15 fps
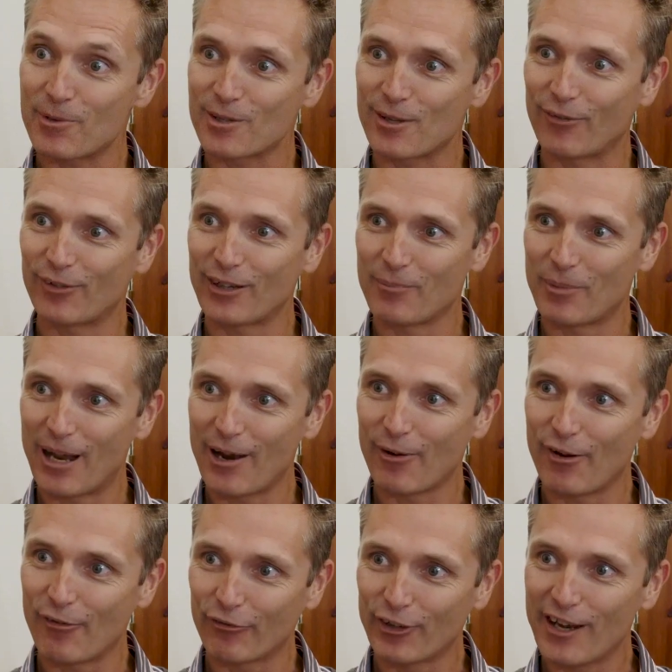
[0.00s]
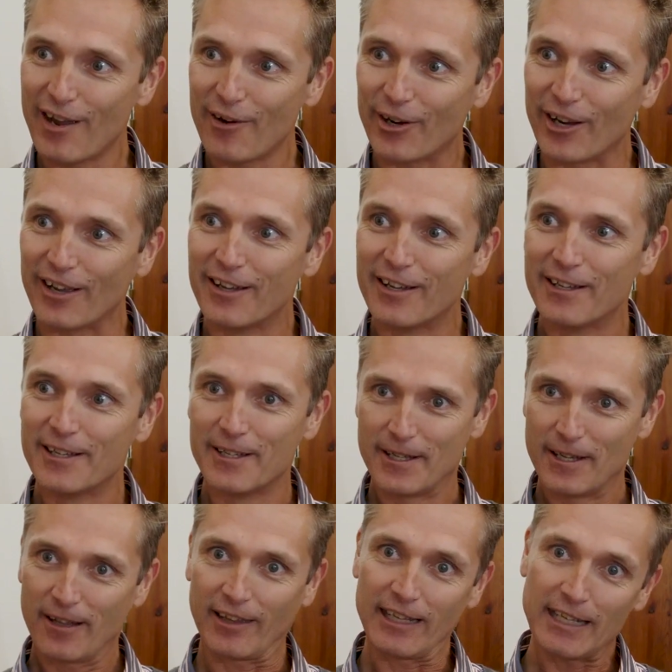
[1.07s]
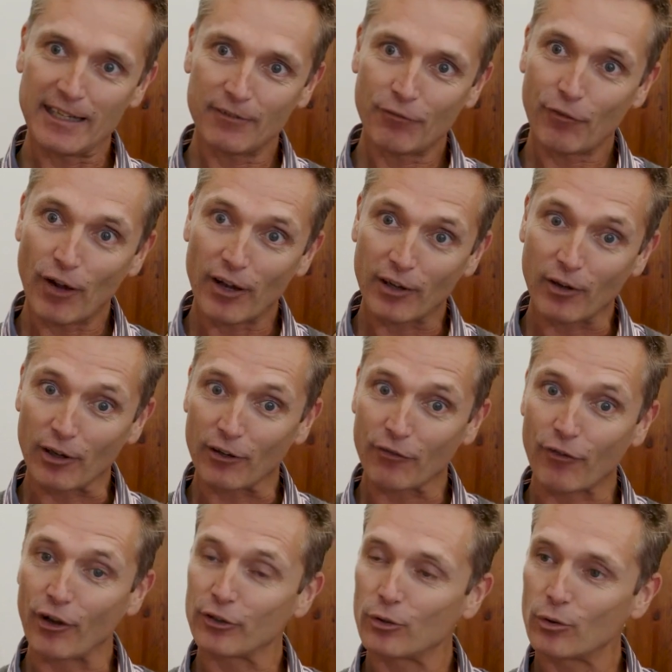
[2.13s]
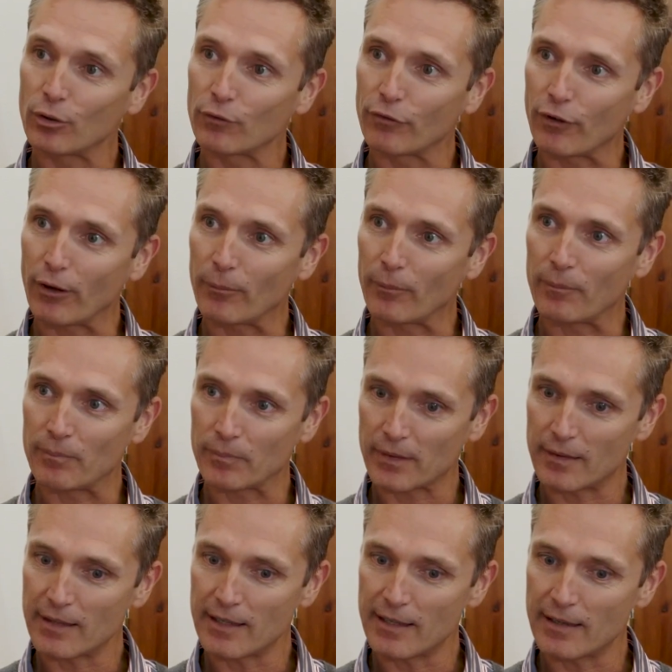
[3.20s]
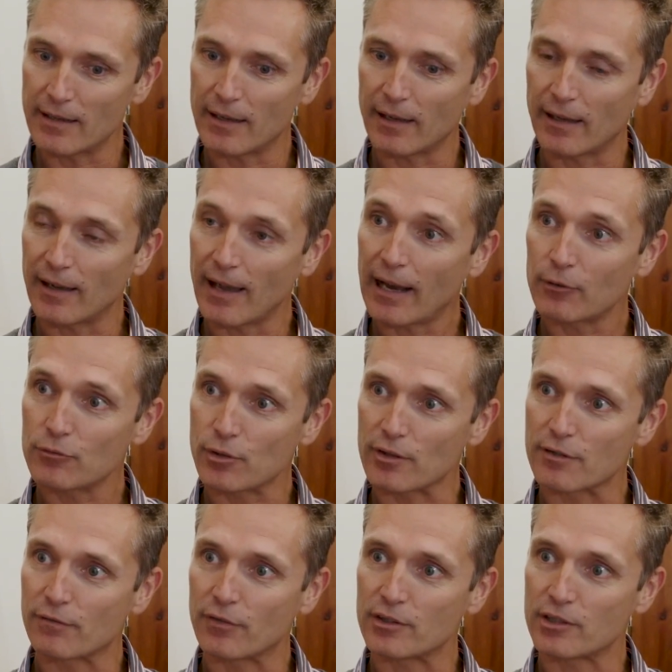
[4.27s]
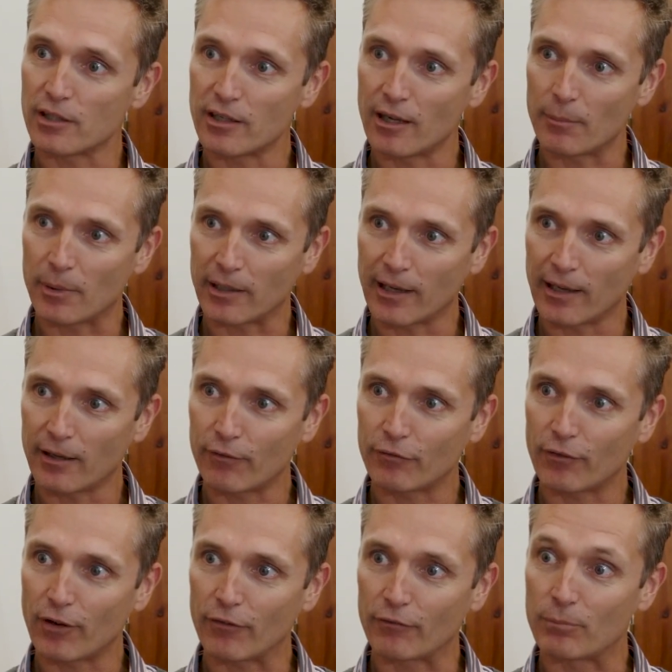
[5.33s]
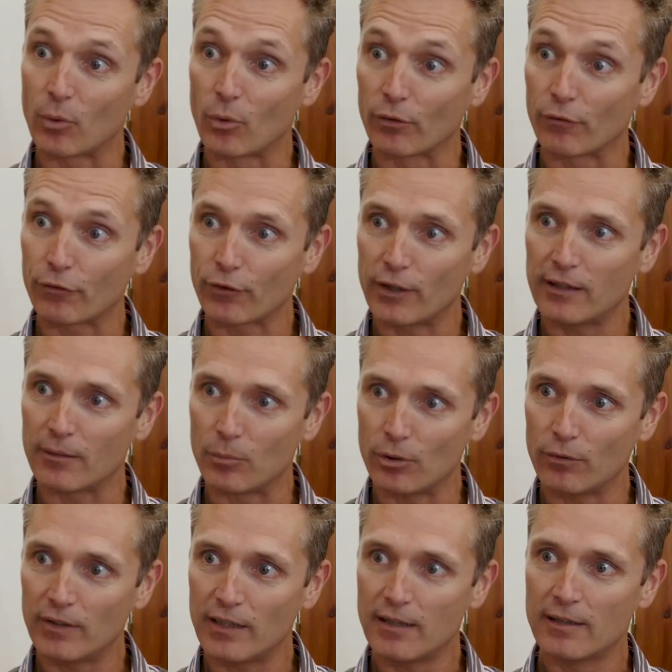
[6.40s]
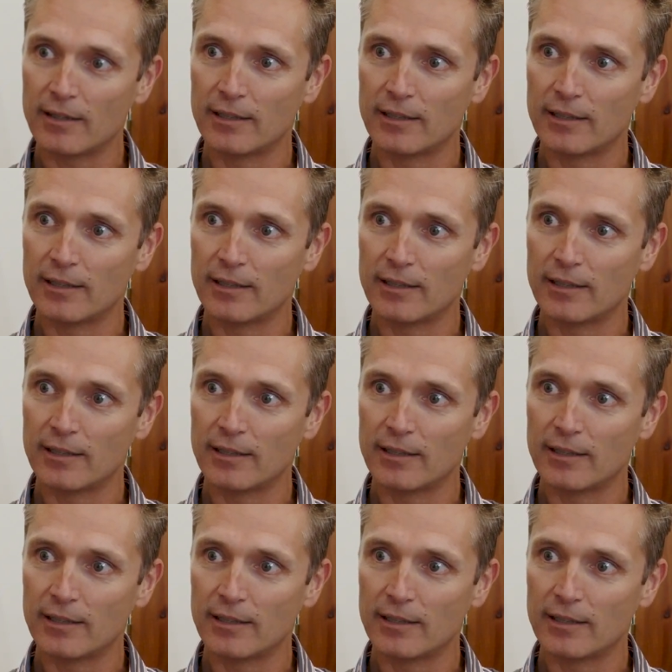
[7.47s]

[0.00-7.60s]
reserve in a malaria free area. Then he had, uh, got a phone call from the uh, actress Virginia McKenna of Born Free, the movie,